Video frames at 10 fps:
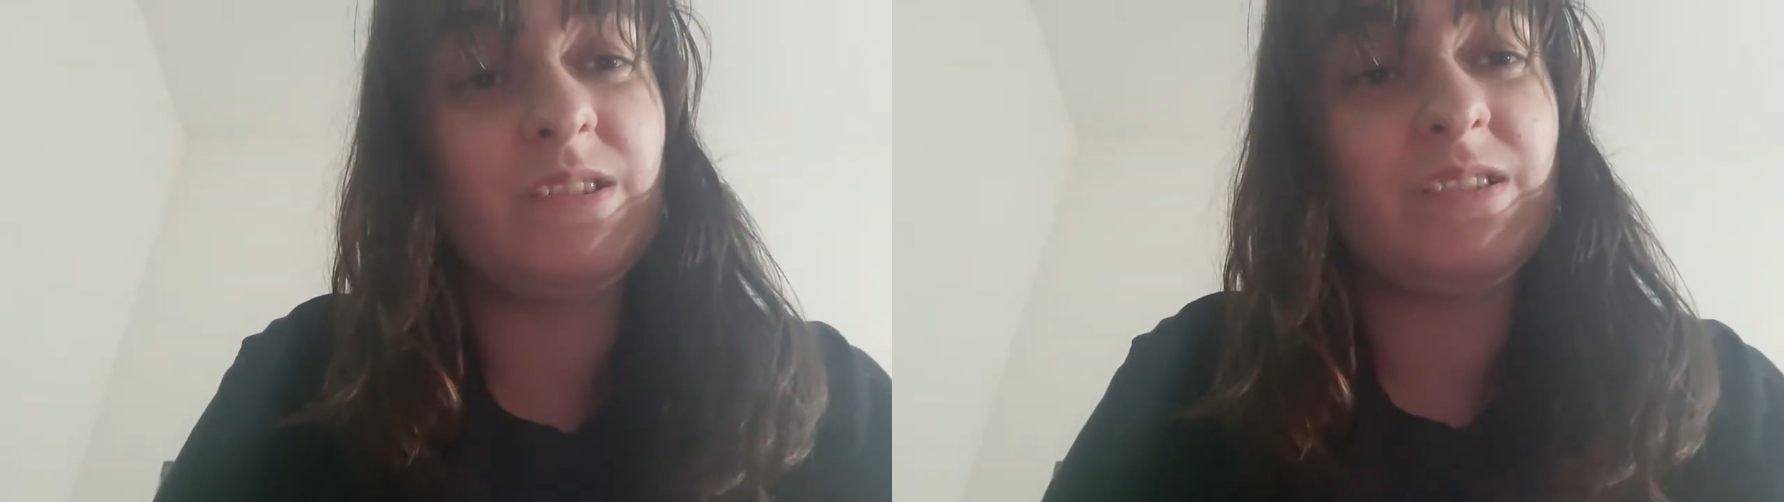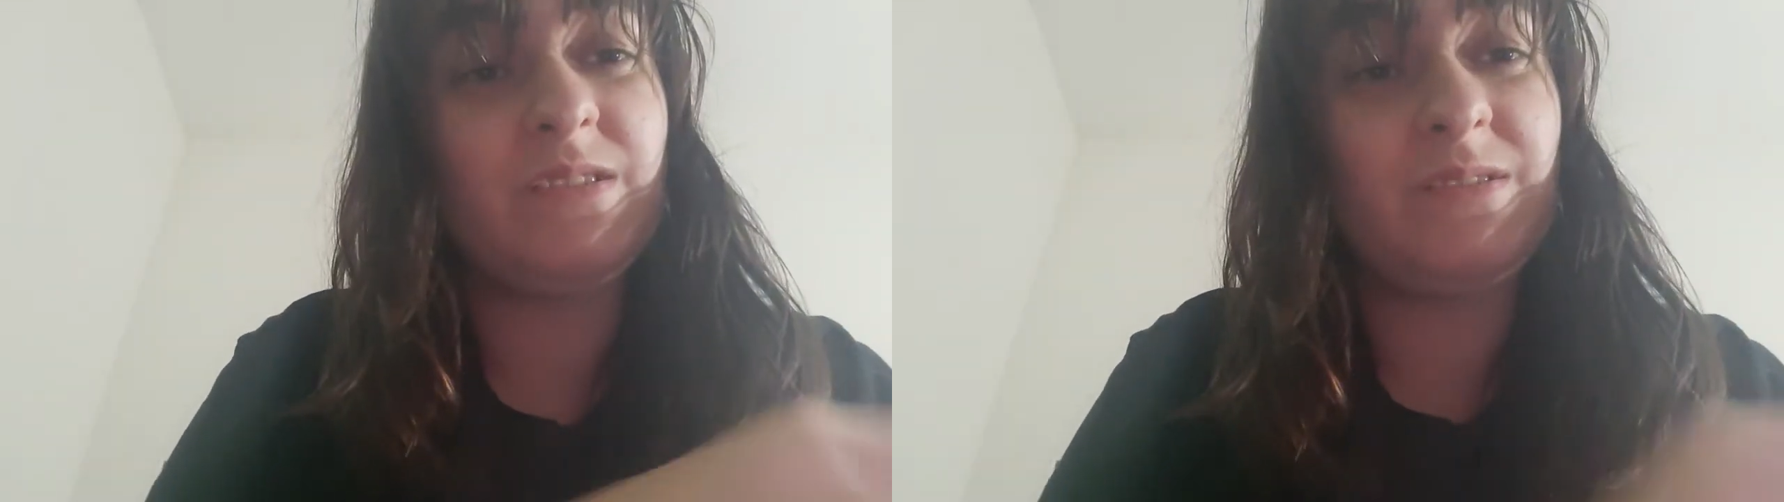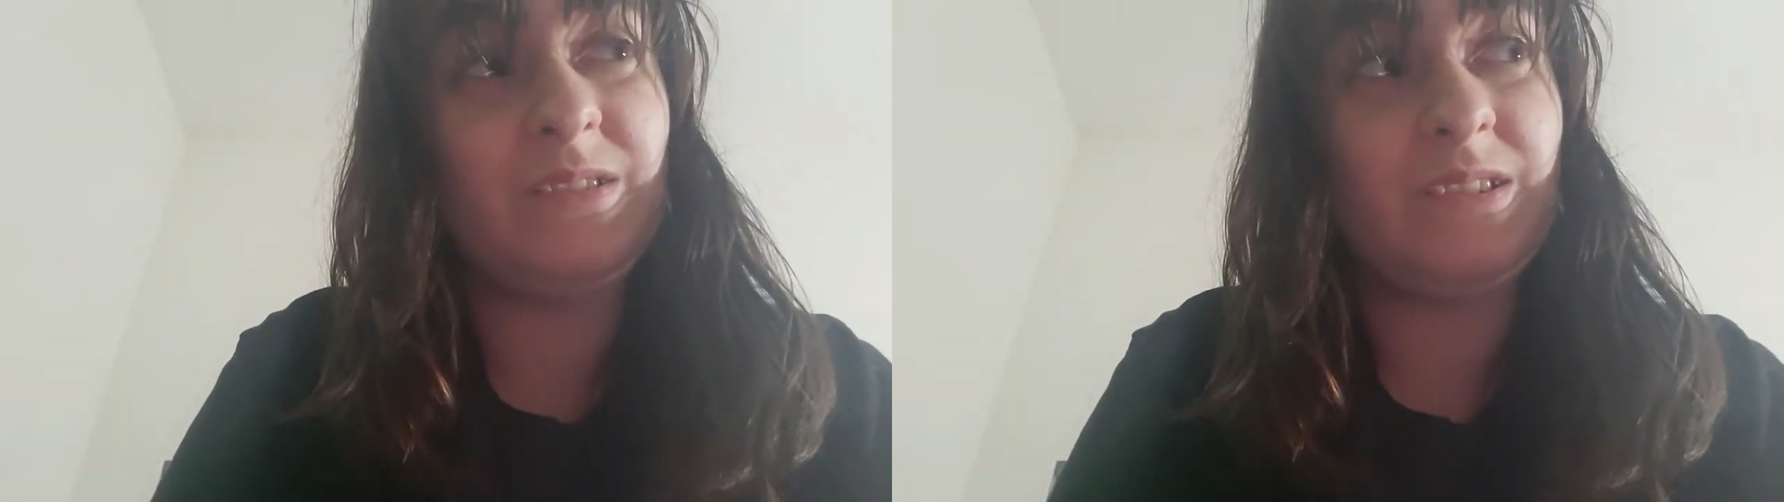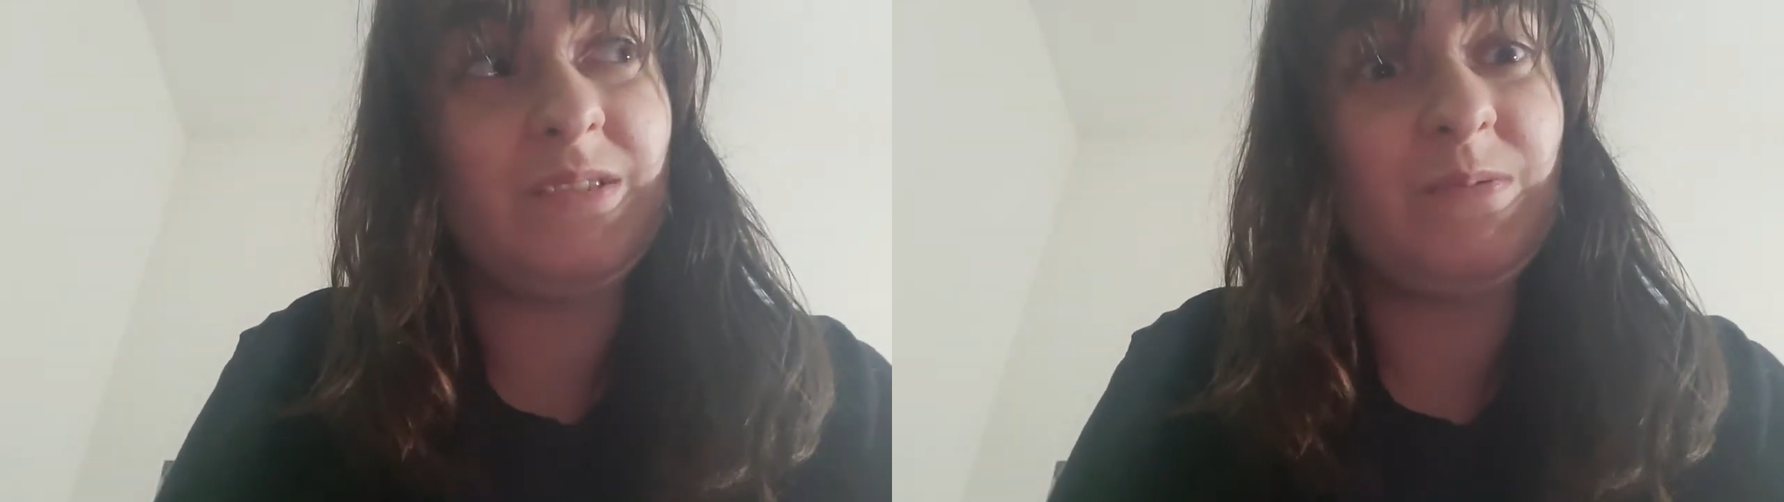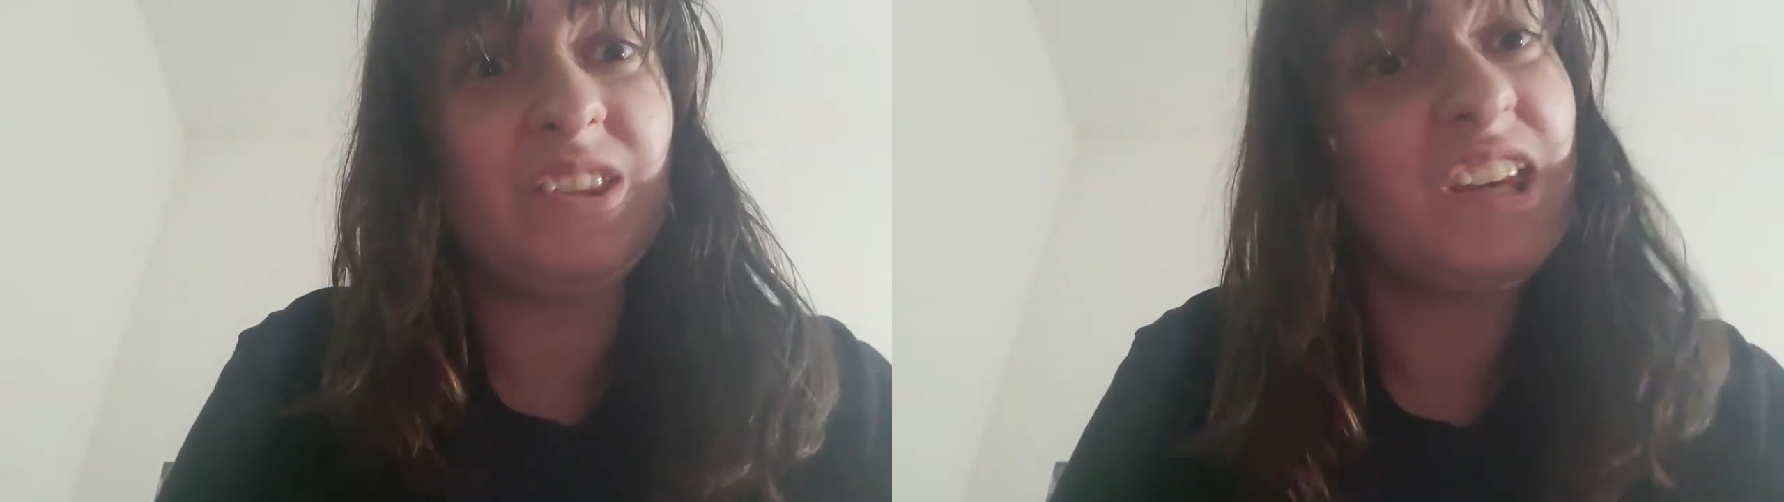
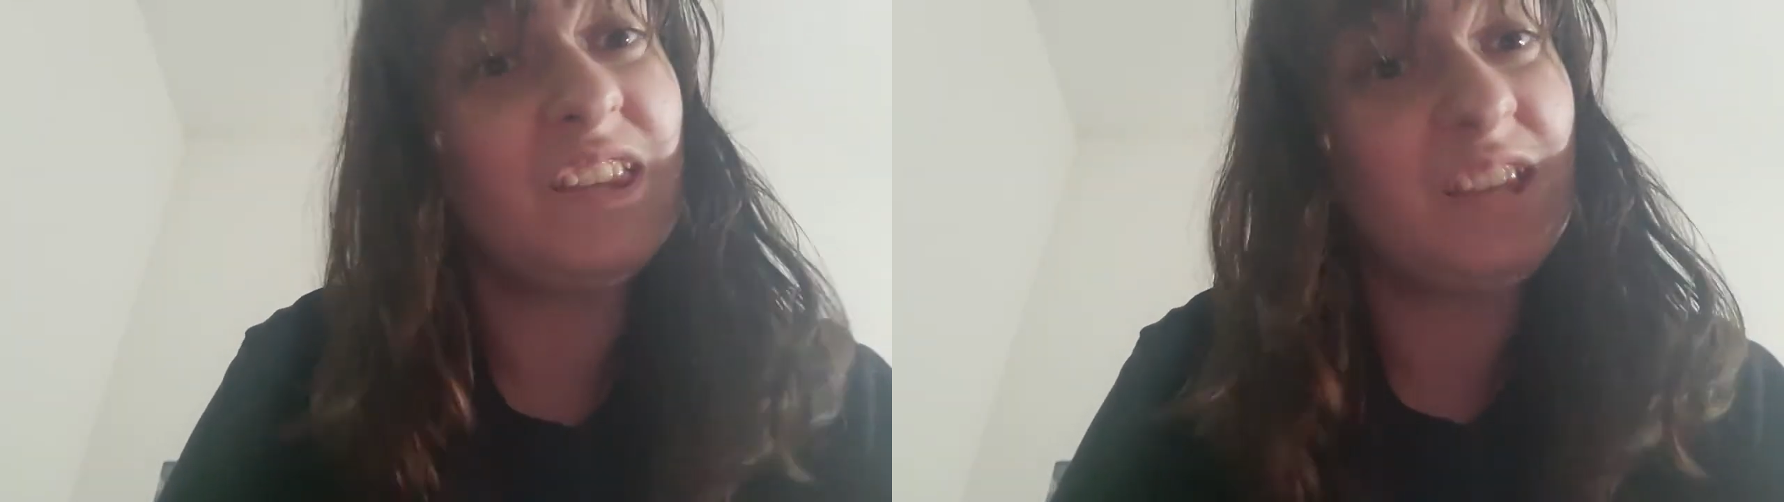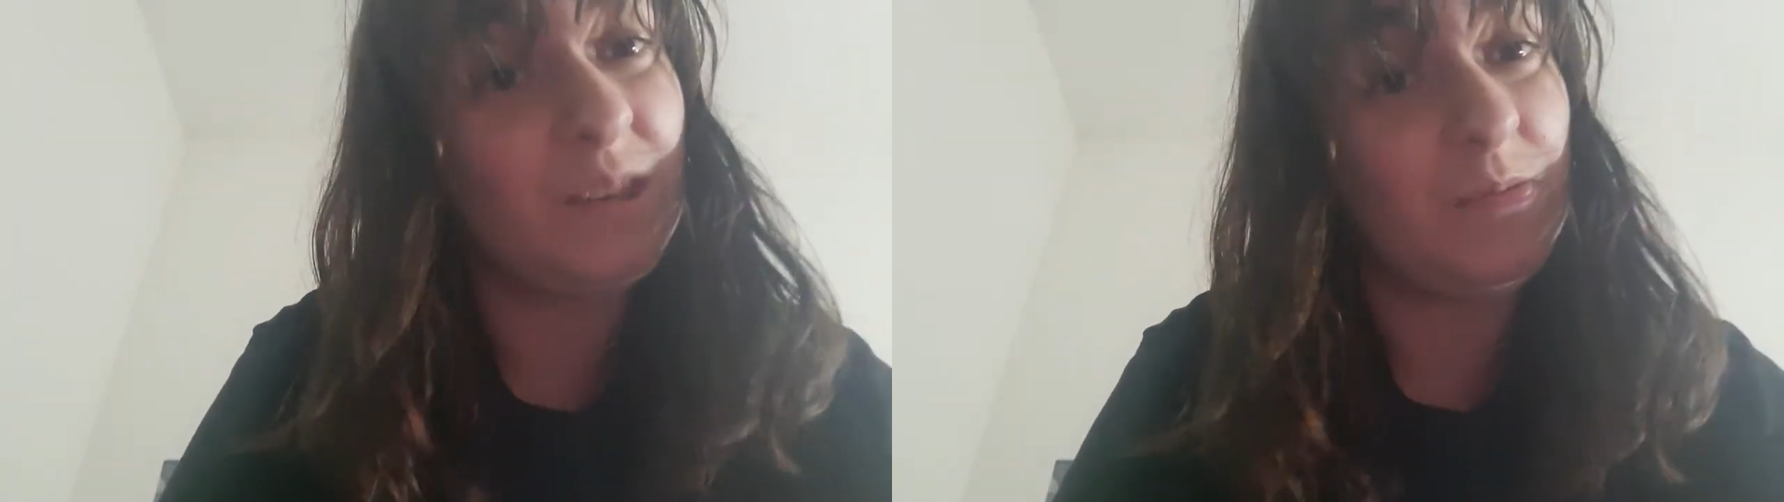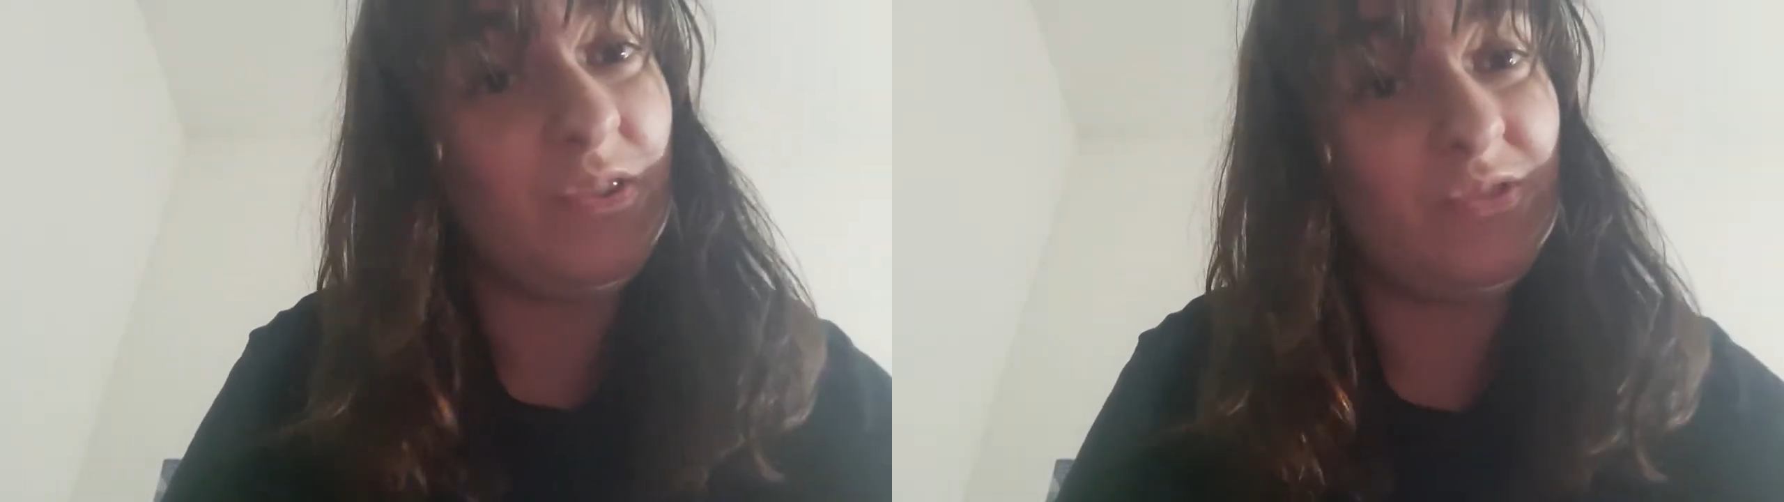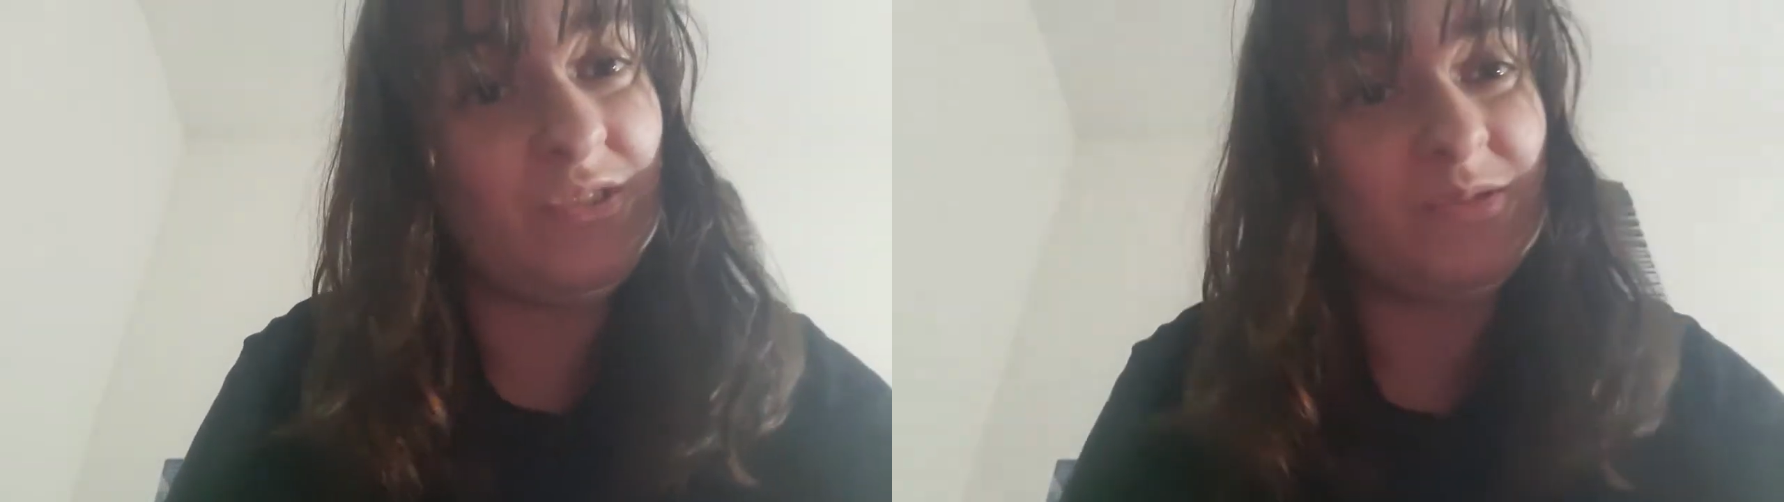students what they think about this